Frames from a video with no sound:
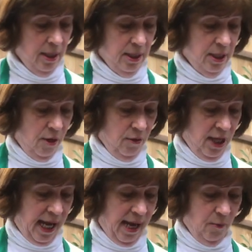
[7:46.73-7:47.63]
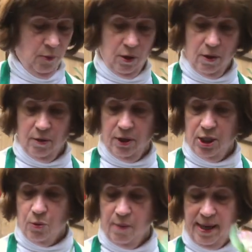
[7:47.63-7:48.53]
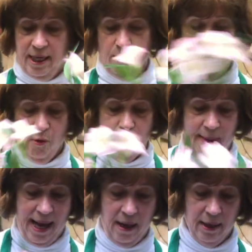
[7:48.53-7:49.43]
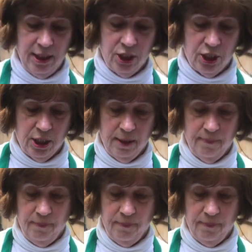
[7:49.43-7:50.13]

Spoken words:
so this will make it more balanced.